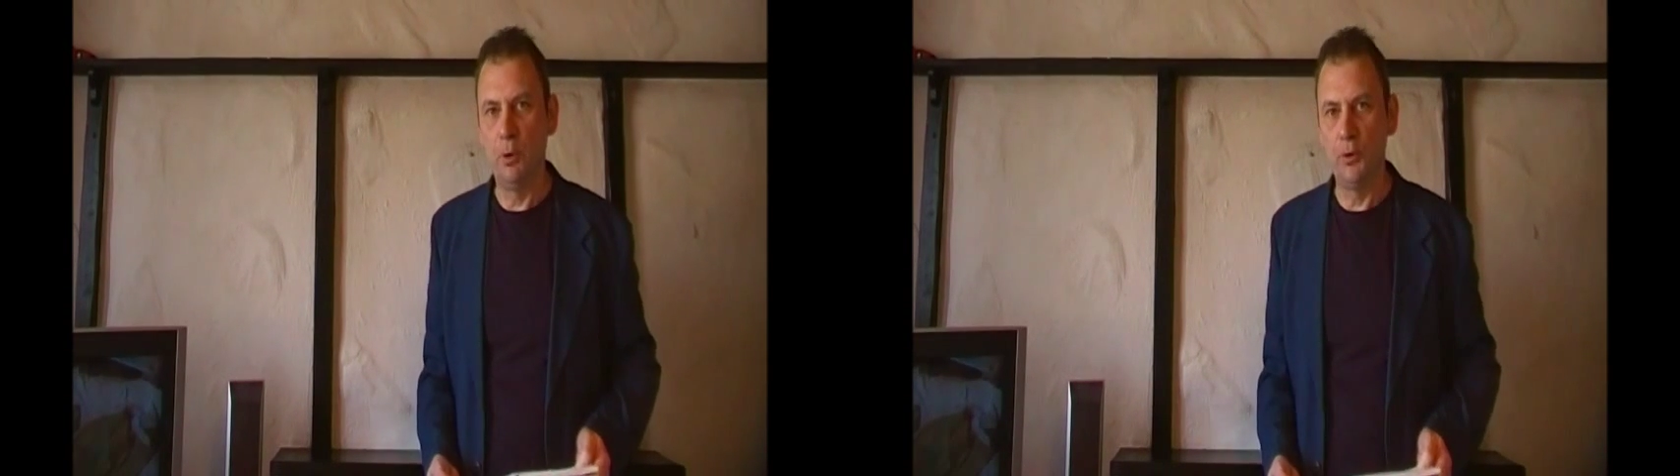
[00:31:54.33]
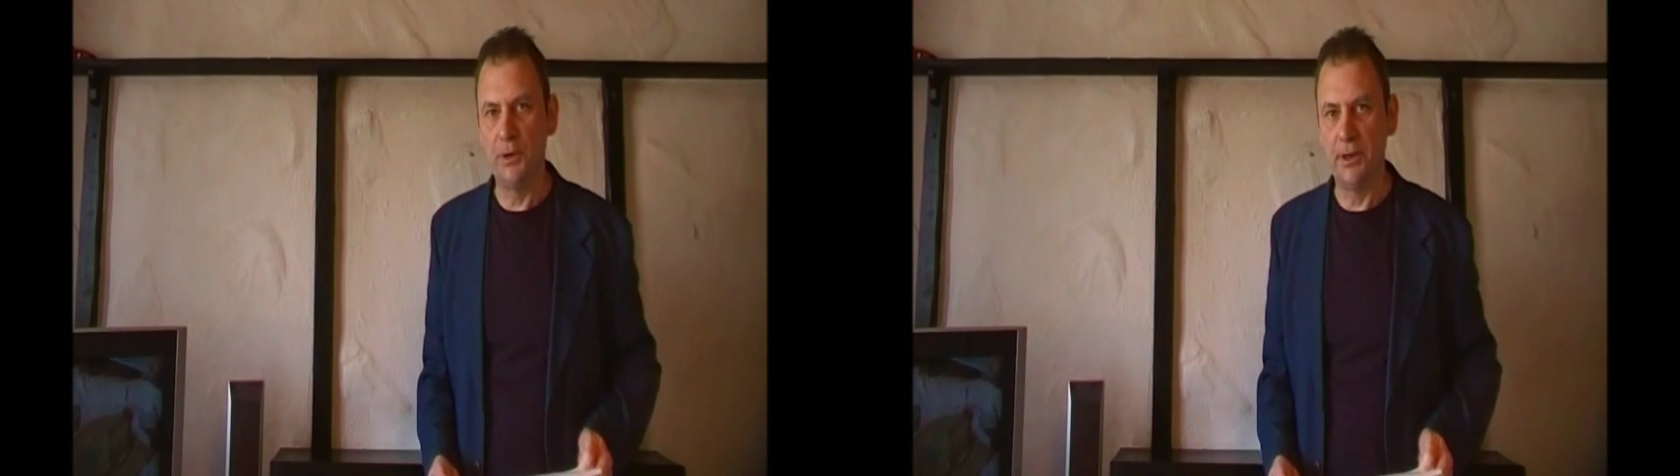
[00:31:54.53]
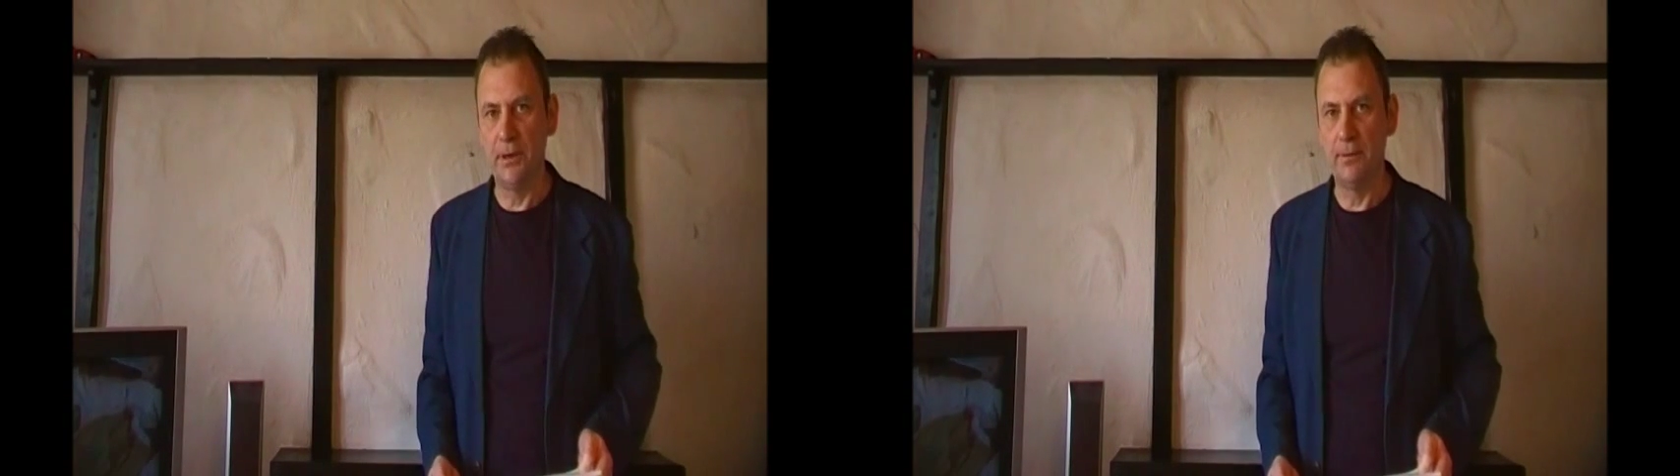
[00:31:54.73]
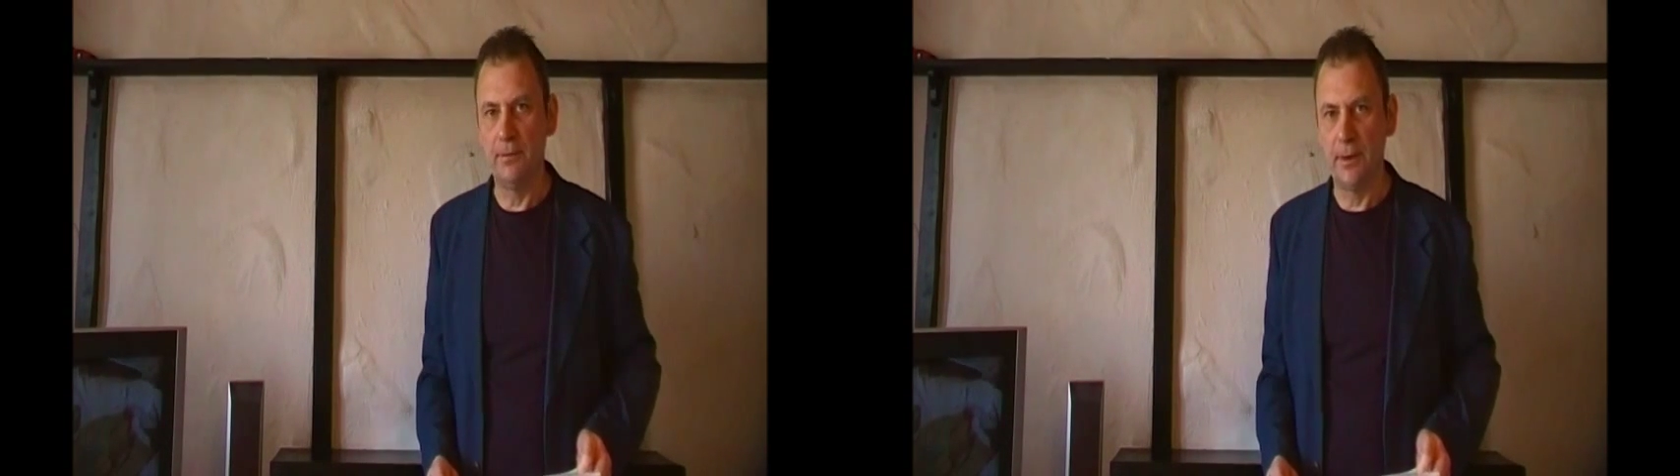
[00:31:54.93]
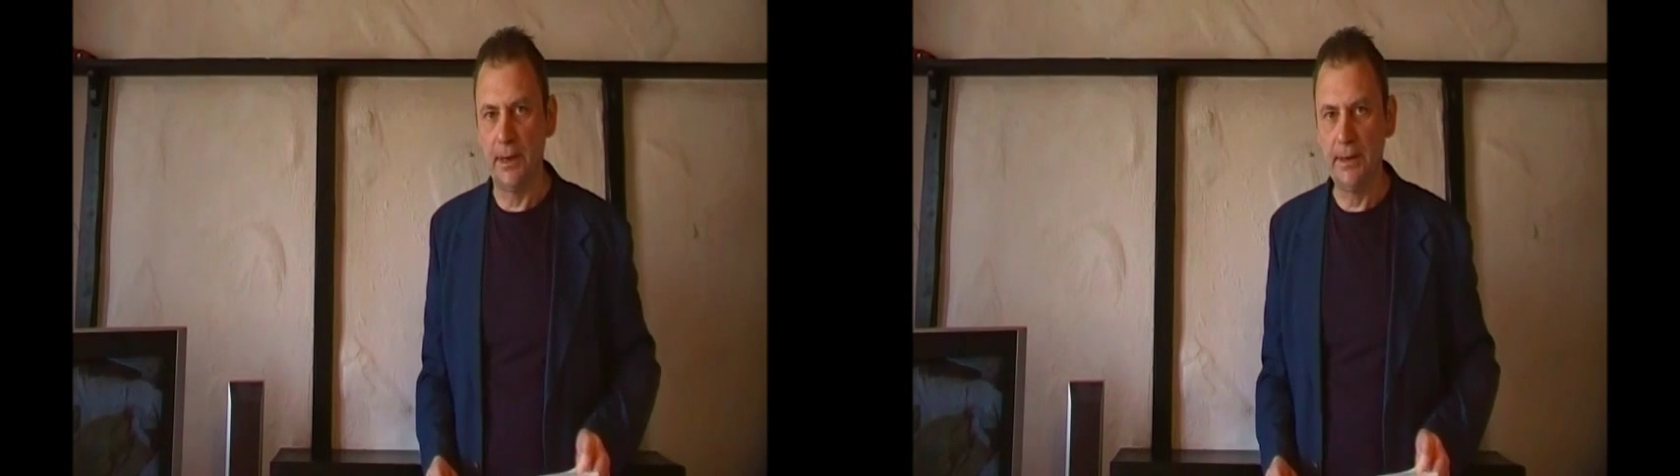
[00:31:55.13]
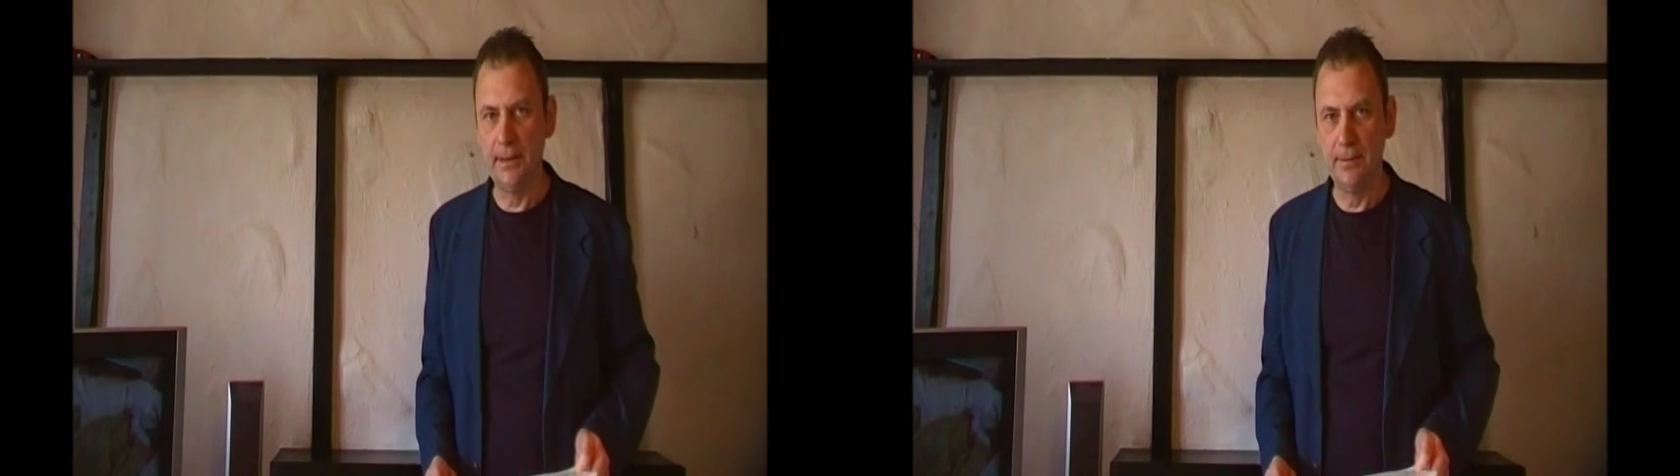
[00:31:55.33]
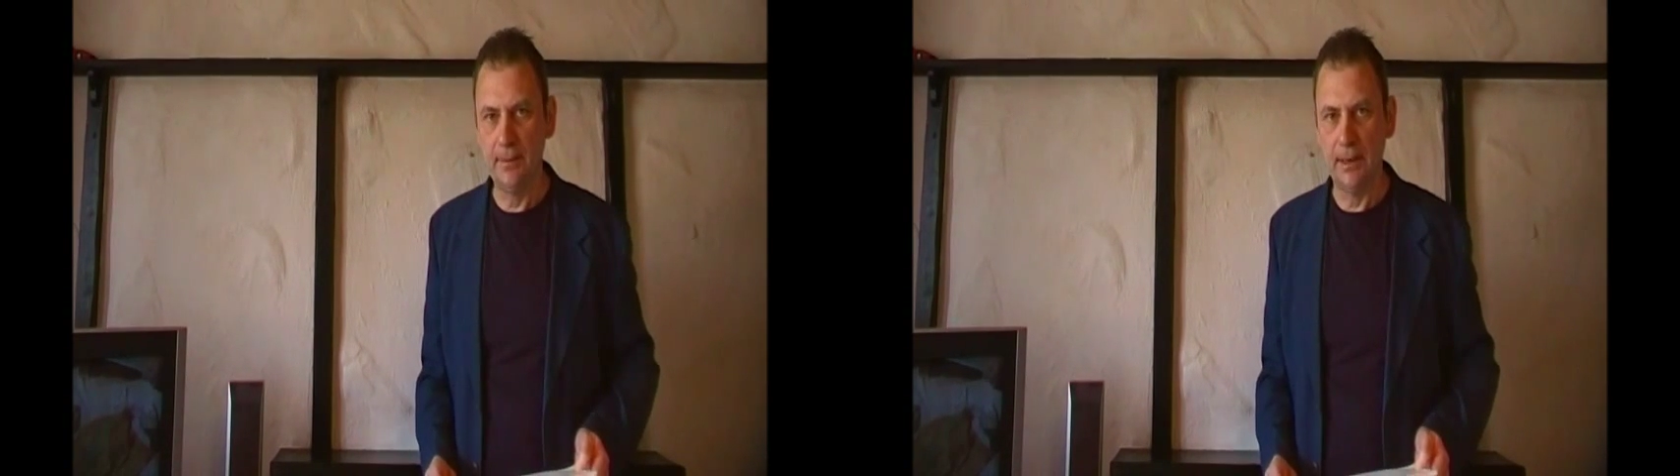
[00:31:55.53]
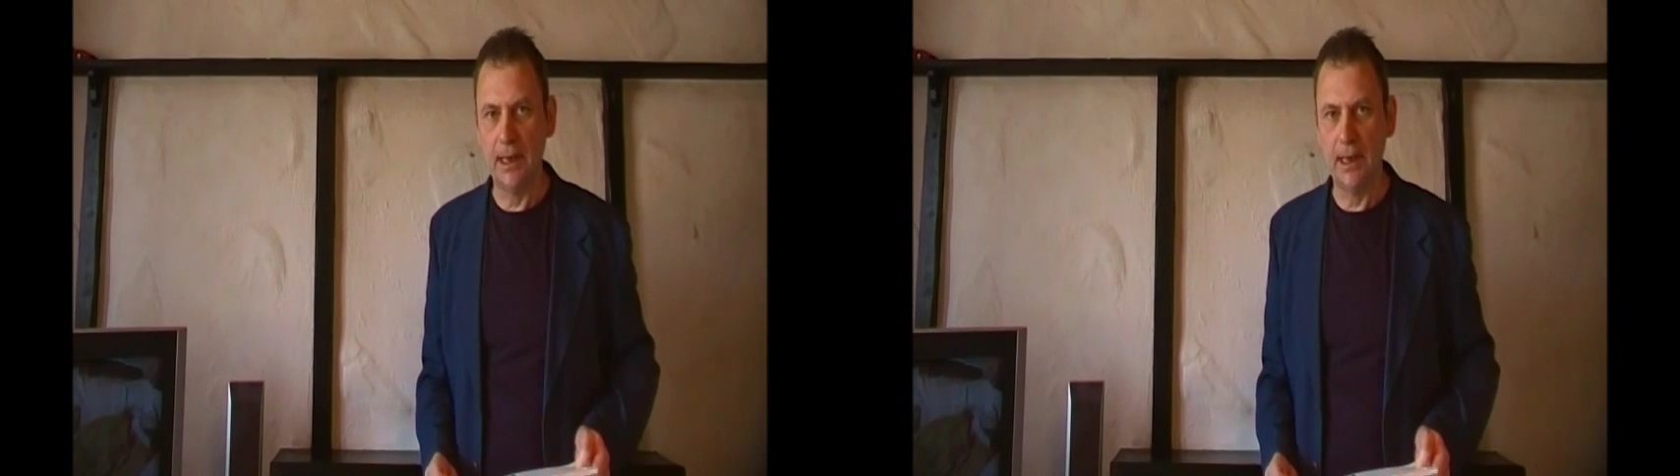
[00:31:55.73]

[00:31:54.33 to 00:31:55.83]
pot here, right?